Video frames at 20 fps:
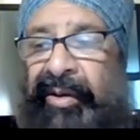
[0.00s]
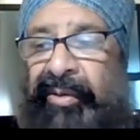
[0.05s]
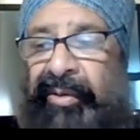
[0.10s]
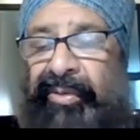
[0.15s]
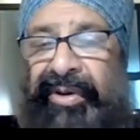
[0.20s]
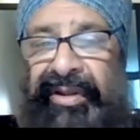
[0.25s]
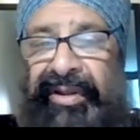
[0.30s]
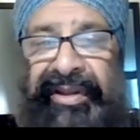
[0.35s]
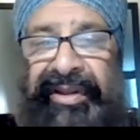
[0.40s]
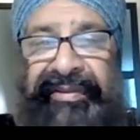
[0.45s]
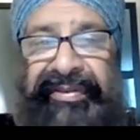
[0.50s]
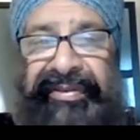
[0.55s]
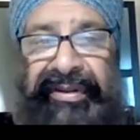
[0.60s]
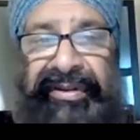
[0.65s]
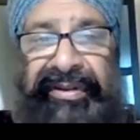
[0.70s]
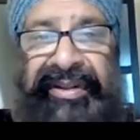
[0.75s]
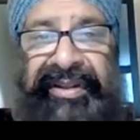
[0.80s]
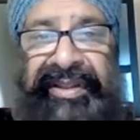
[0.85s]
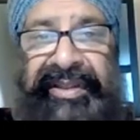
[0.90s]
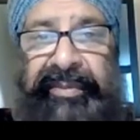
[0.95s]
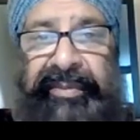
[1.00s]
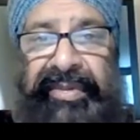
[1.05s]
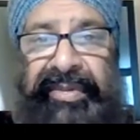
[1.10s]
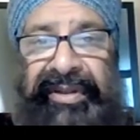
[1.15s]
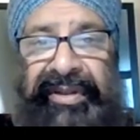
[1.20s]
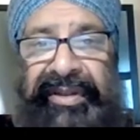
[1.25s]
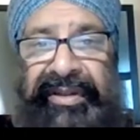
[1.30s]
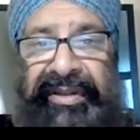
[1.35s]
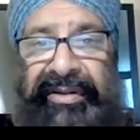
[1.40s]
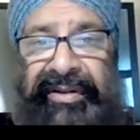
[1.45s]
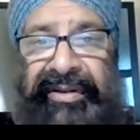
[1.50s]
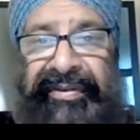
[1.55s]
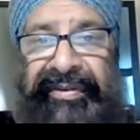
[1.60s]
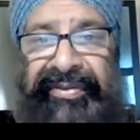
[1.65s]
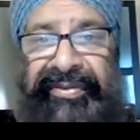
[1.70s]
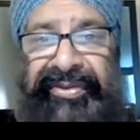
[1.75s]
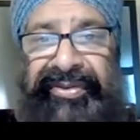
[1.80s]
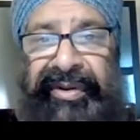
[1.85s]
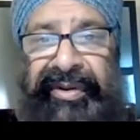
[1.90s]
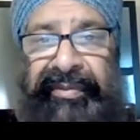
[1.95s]
Well, if you look at this bulldog
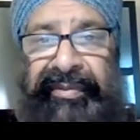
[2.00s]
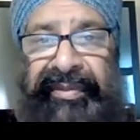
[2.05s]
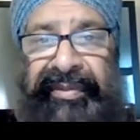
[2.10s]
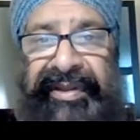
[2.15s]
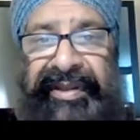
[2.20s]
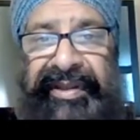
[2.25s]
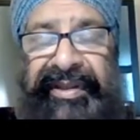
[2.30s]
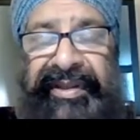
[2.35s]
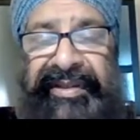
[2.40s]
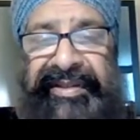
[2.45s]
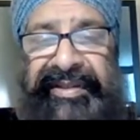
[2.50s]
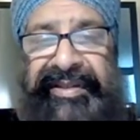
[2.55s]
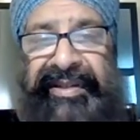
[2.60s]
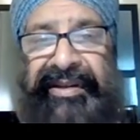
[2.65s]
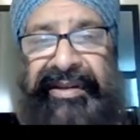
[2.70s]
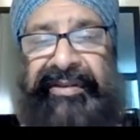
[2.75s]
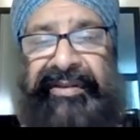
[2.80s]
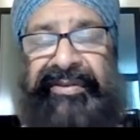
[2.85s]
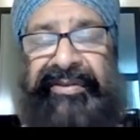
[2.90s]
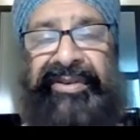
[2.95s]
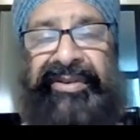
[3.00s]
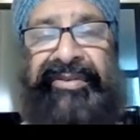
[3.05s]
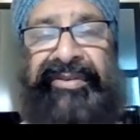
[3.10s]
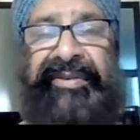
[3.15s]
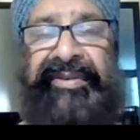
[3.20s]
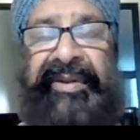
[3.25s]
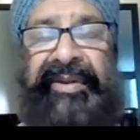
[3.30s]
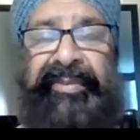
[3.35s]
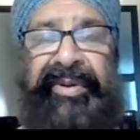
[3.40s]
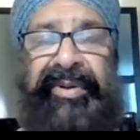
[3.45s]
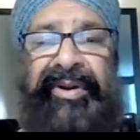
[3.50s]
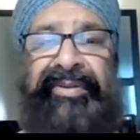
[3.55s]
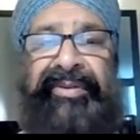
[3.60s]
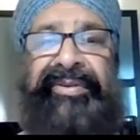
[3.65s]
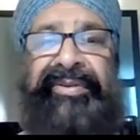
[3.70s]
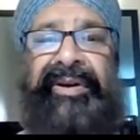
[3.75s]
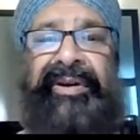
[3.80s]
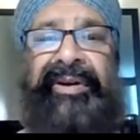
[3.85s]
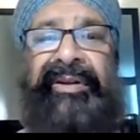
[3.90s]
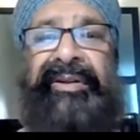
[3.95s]
from the side view, from the
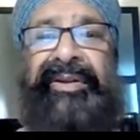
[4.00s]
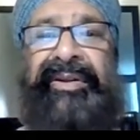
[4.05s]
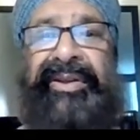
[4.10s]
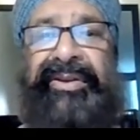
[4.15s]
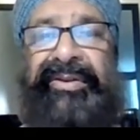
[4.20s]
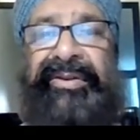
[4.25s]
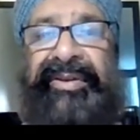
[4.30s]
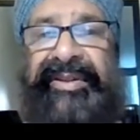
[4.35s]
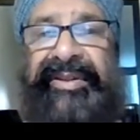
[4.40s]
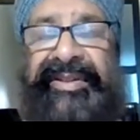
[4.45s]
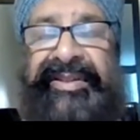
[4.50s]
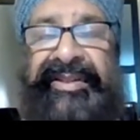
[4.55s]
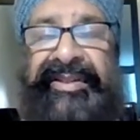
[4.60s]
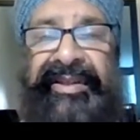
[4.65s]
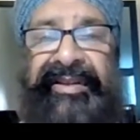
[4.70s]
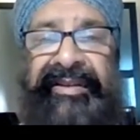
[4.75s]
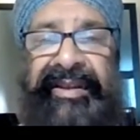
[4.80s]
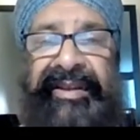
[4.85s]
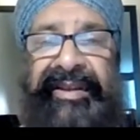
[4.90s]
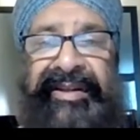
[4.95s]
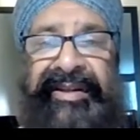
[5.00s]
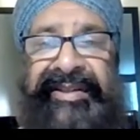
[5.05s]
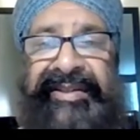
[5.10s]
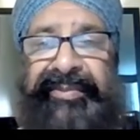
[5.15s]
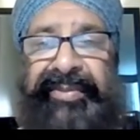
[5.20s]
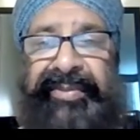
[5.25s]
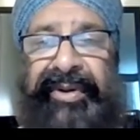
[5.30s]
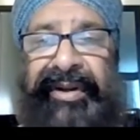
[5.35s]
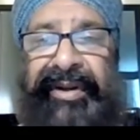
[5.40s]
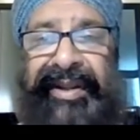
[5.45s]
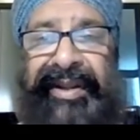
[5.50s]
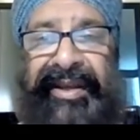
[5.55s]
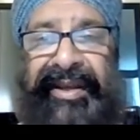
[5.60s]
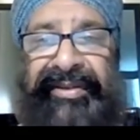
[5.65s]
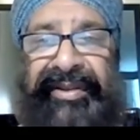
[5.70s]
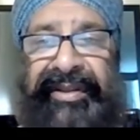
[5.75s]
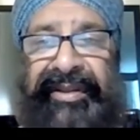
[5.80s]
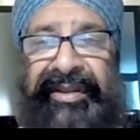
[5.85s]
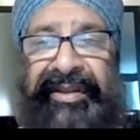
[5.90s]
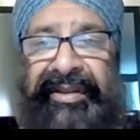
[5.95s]
profile, you can see that it's
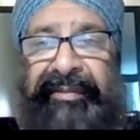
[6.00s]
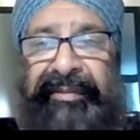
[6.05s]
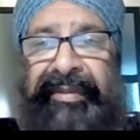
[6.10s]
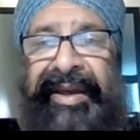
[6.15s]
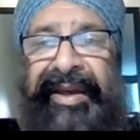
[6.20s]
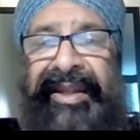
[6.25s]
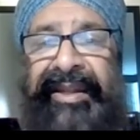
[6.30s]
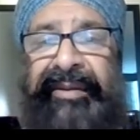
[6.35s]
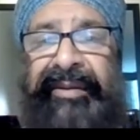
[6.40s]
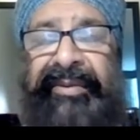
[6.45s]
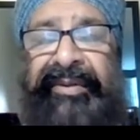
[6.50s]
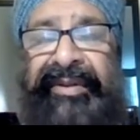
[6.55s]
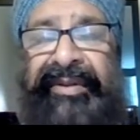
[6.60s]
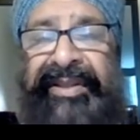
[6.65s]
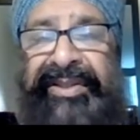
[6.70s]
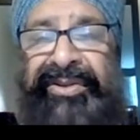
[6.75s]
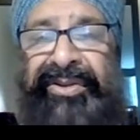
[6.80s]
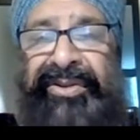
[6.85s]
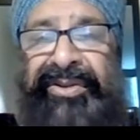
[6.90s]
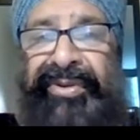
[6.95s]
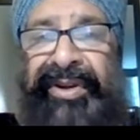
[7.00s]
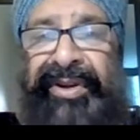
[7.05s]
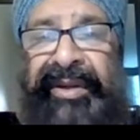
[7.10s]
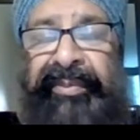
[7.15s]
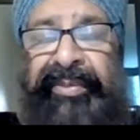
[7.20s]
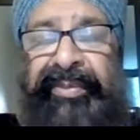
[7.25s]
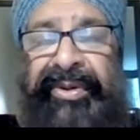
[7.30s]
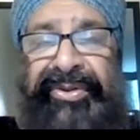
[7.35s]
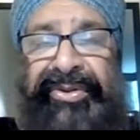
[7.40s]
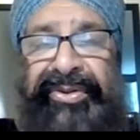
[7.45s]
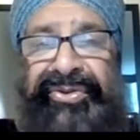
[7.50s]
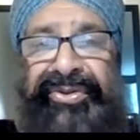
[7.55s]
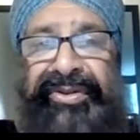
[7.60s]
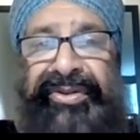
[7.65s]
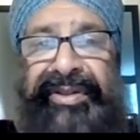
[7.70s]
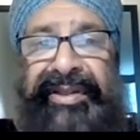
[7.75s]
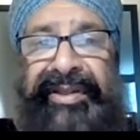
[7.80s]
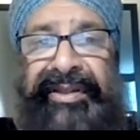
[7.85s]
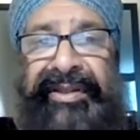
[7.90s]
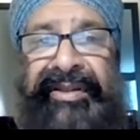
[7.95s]
prognathic. The mandible is already
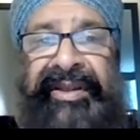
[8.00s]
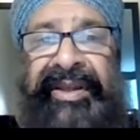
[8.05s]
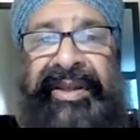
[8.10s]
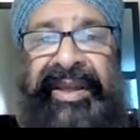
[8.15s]
protruded.